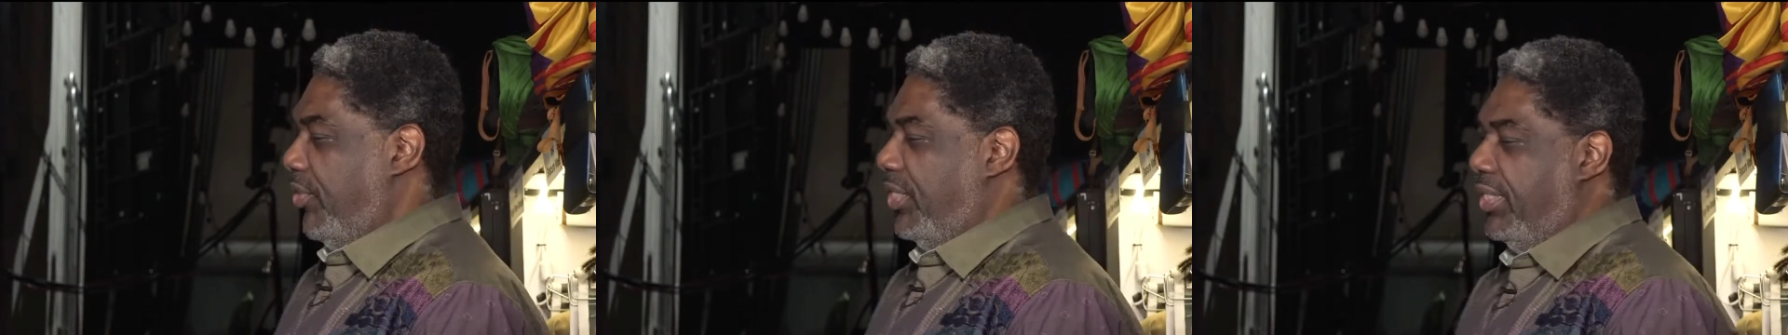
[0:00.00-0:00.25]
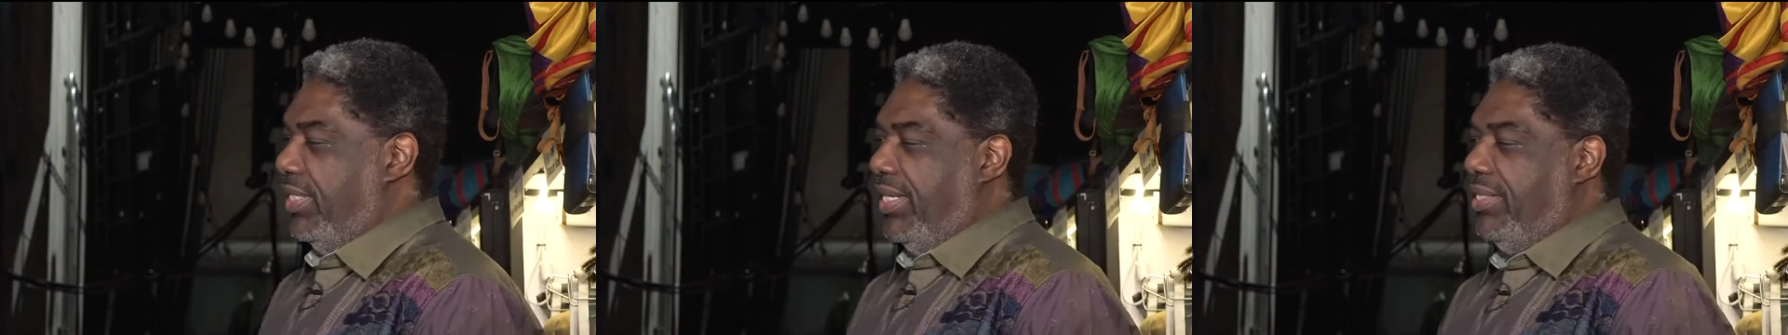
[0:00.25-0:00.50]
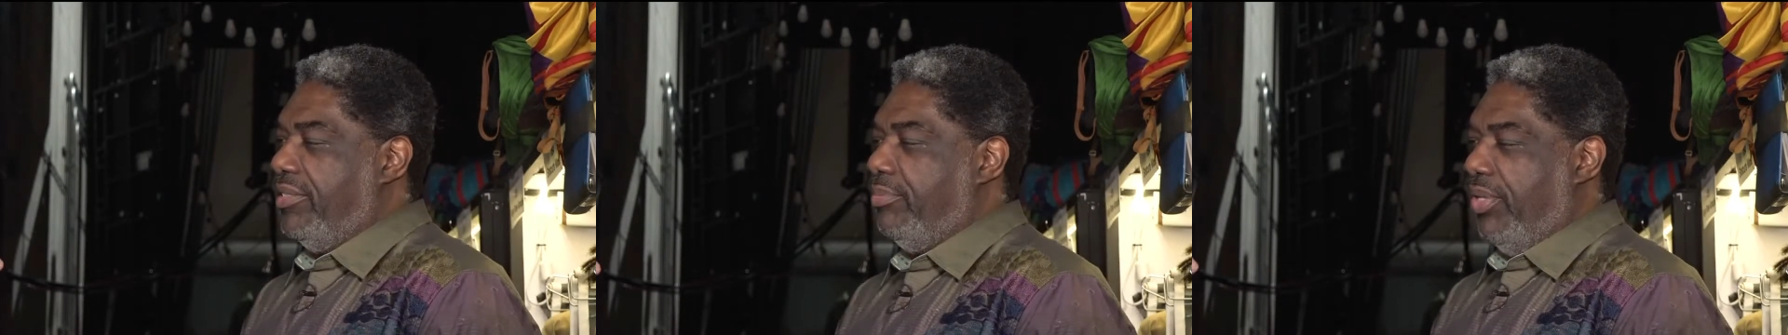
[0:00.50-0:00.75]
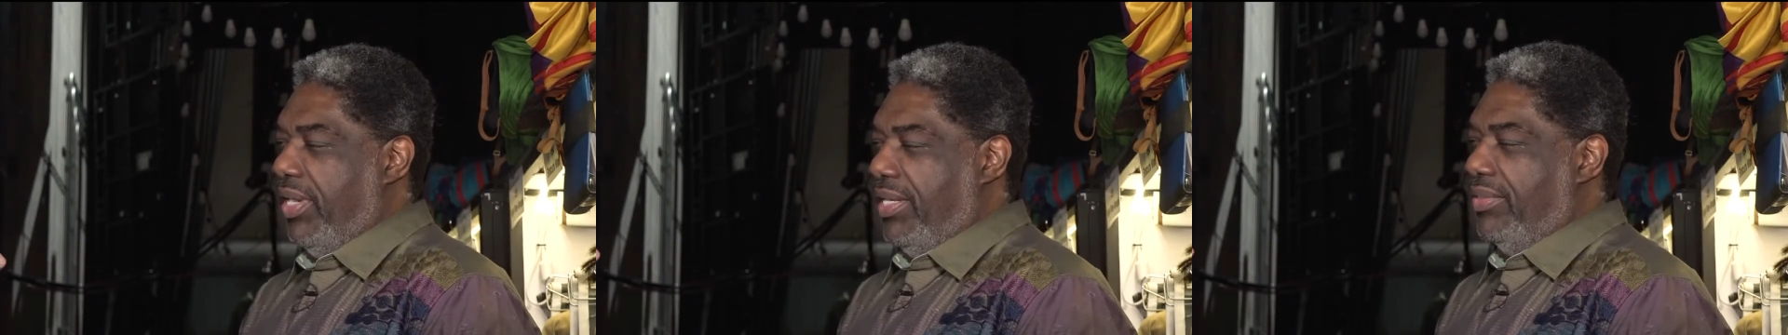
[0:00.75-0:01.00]
muted colors,
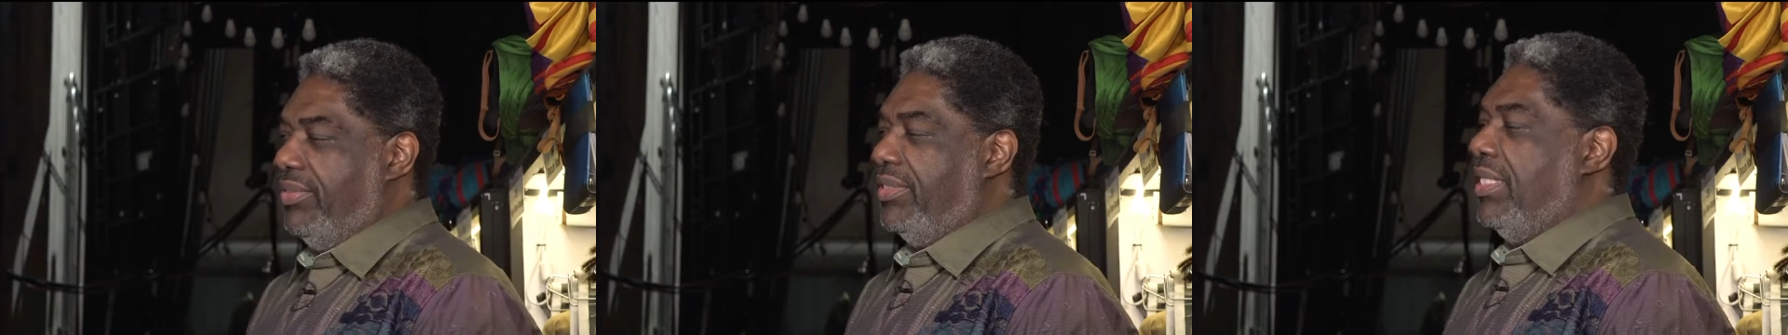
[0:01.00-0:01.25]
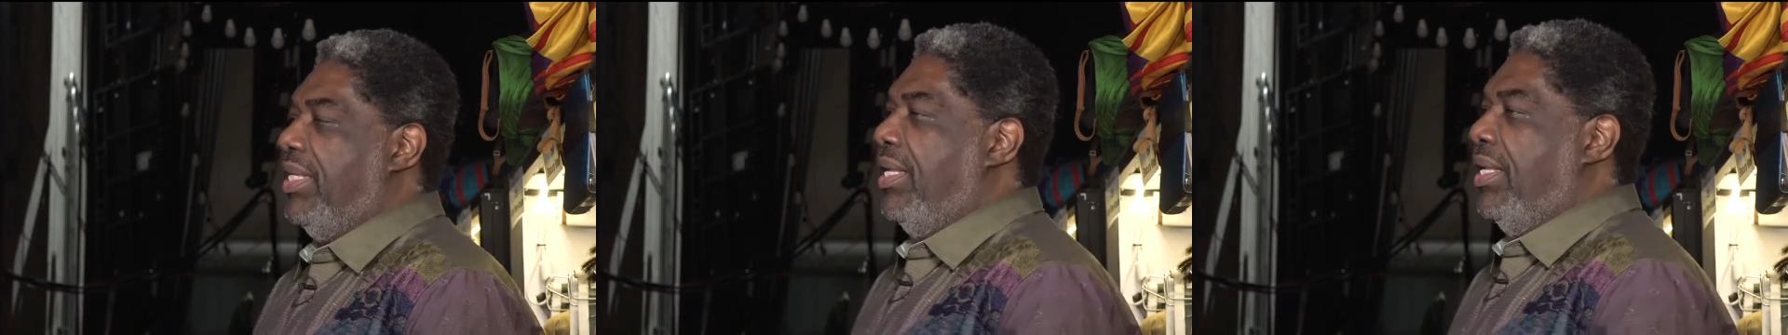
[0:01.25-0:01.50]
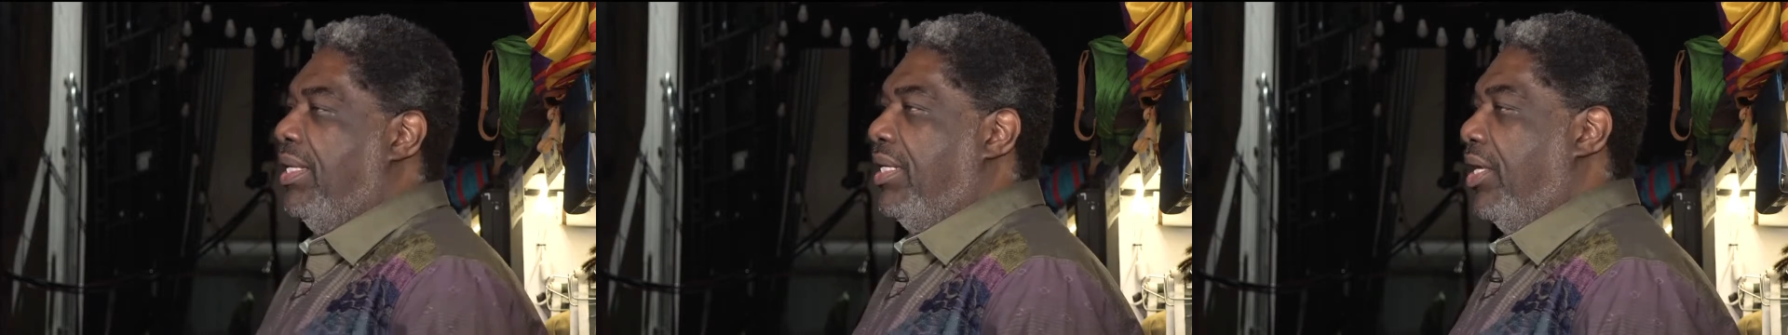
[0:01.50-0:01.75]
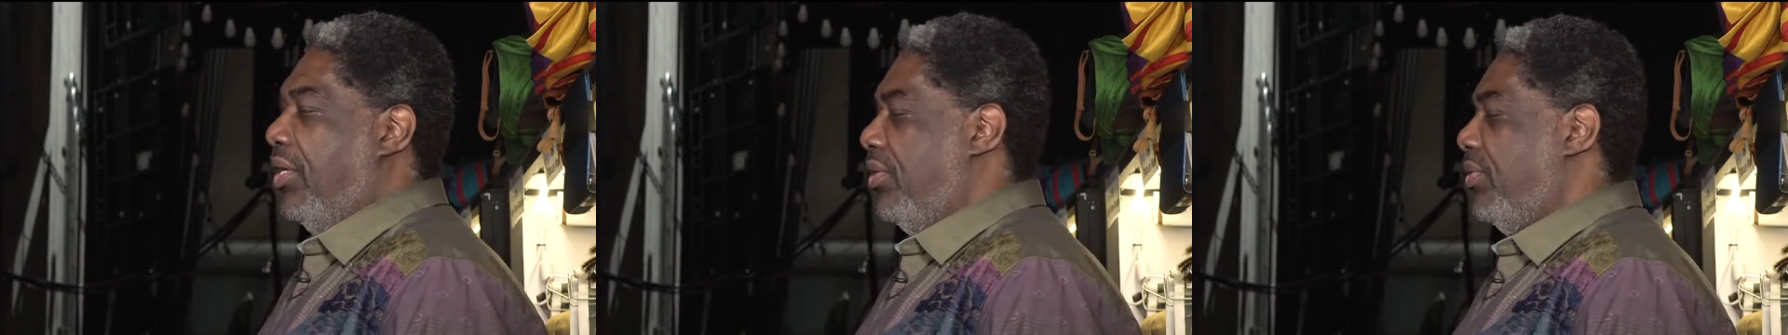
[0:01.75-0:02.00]
browns,
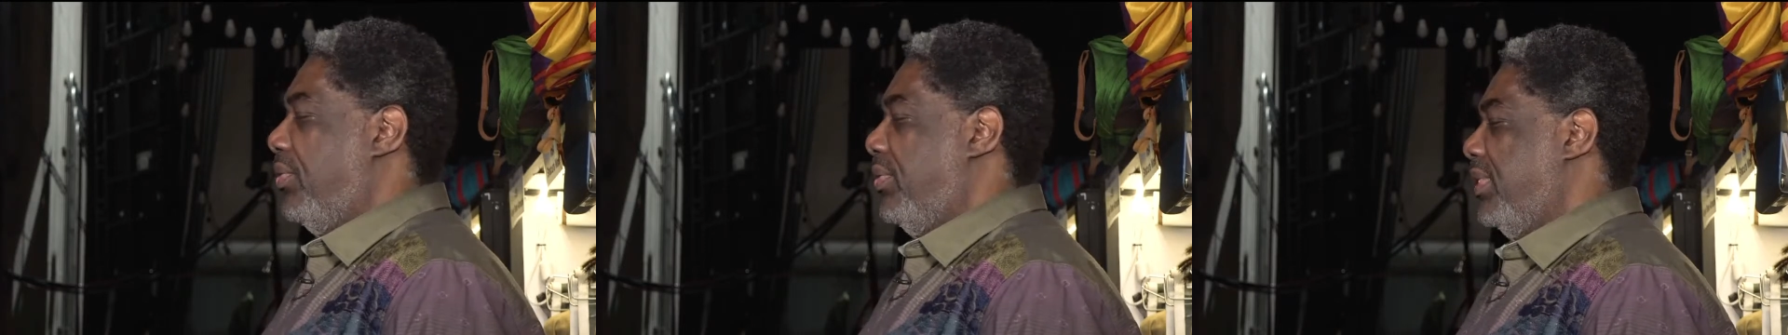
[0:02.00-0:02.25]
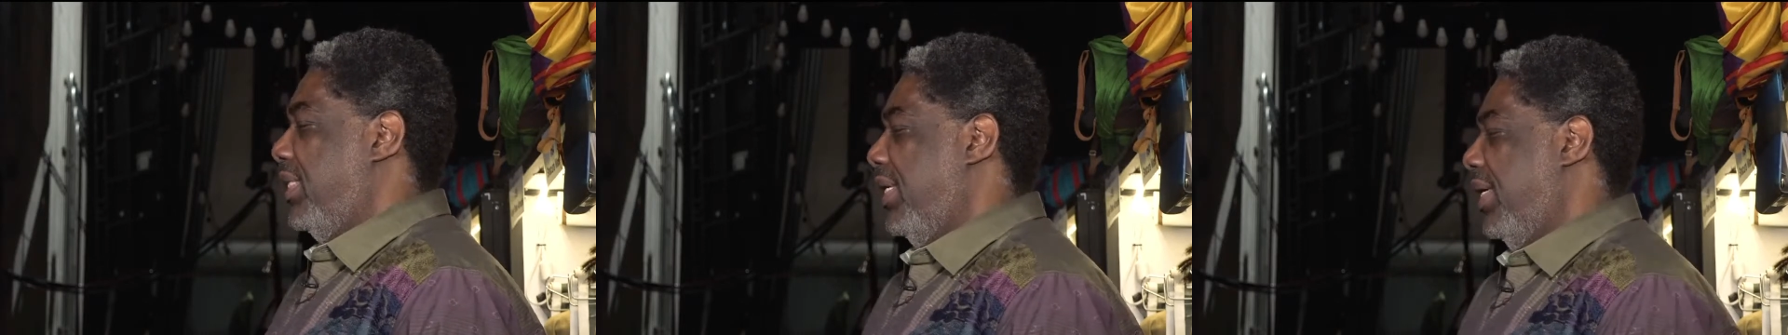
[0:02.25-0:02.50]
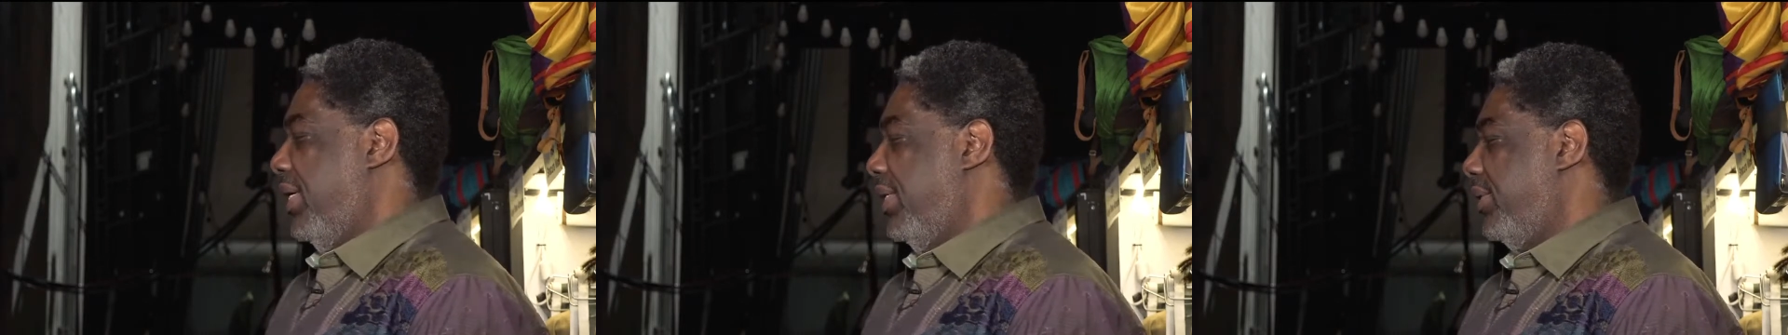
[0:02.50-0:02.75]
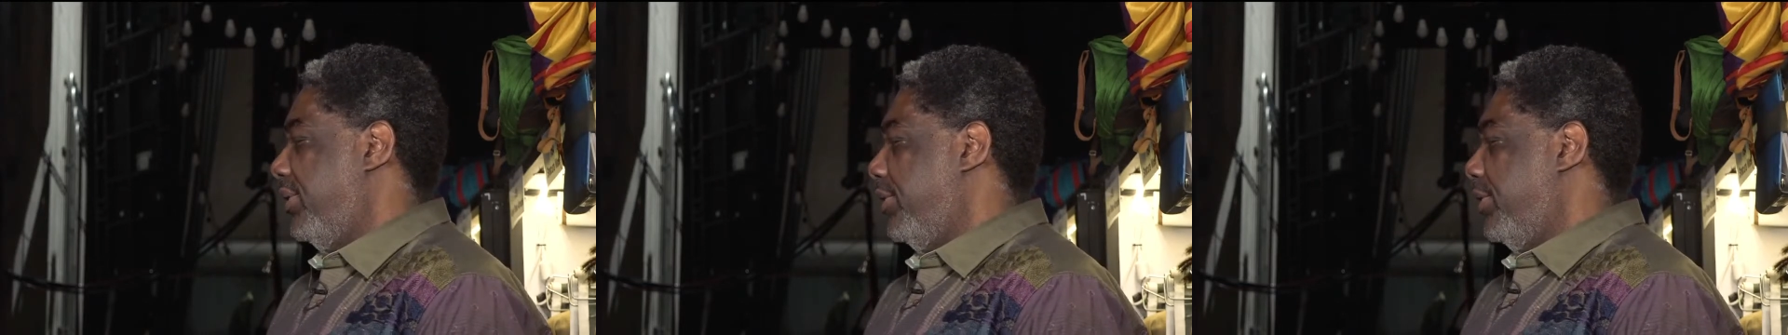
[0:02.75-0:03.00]
golds, and